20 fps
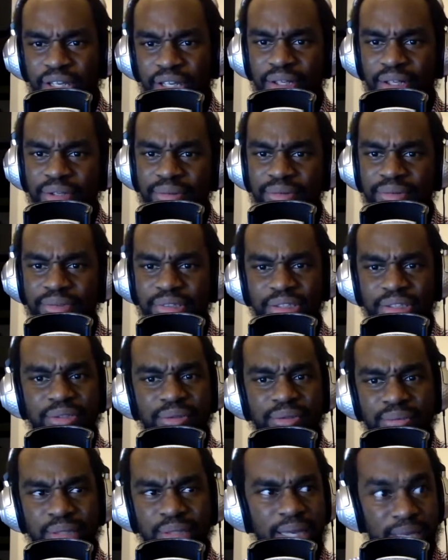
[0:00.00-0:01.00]
though.
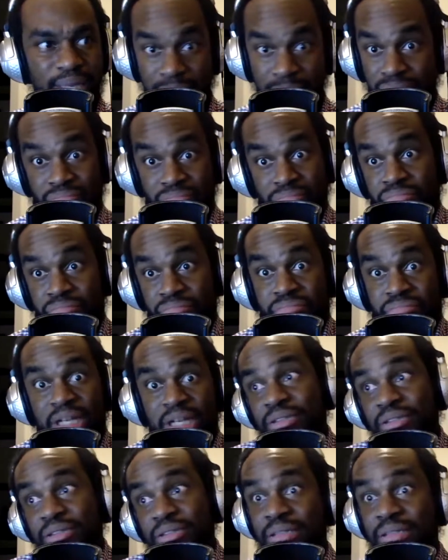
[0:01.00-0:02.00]
So yeah, I
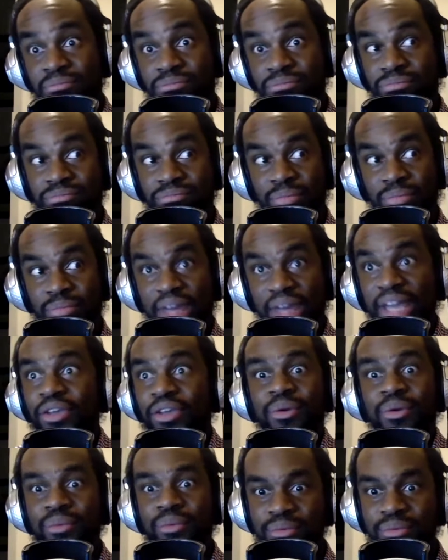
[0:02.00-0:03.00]
was like, thank
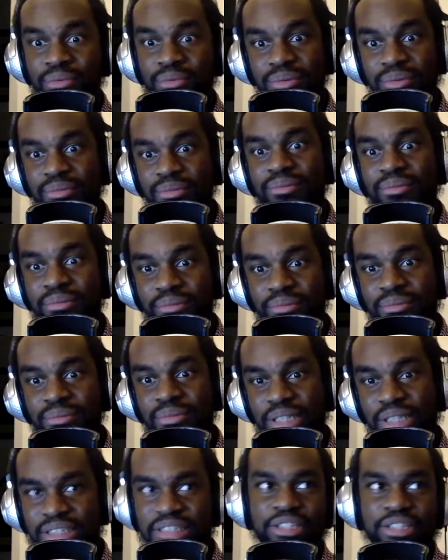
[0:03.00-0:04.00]
you.
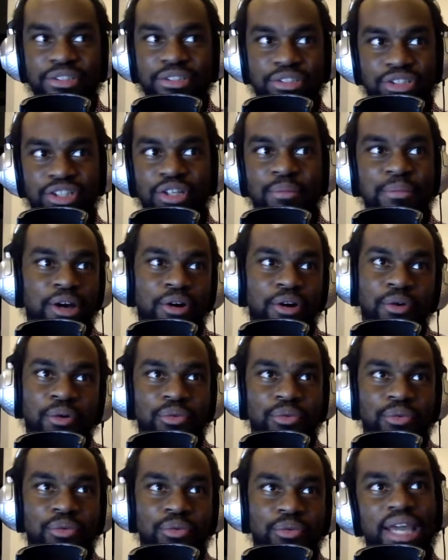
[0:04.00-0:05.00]
It still took me a whole
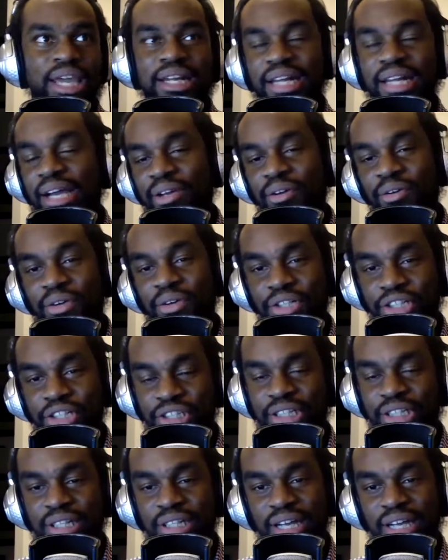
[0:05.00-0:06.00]
day to download all the
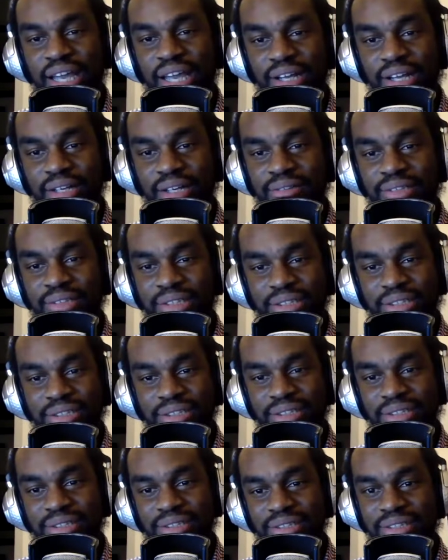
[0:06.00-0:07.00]
shit that I had
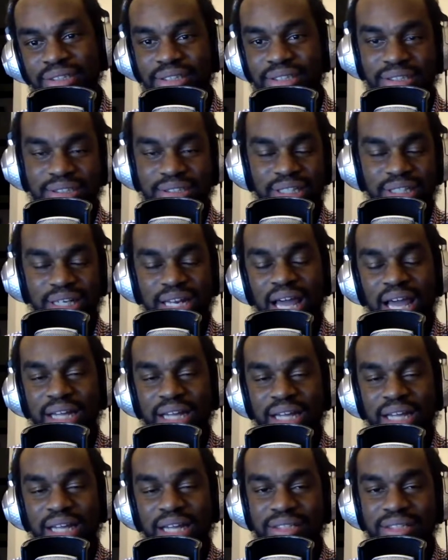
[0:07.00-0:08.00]
because it's a lot,
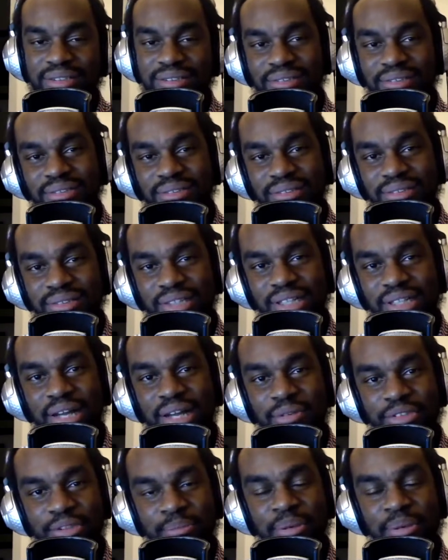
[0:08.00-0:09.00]
and that
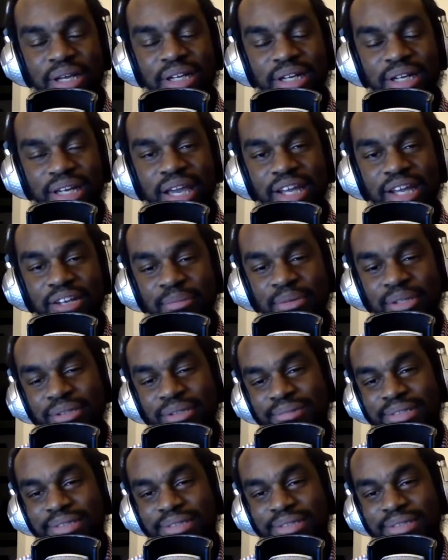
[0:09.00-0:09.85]
was a pain in the ass. But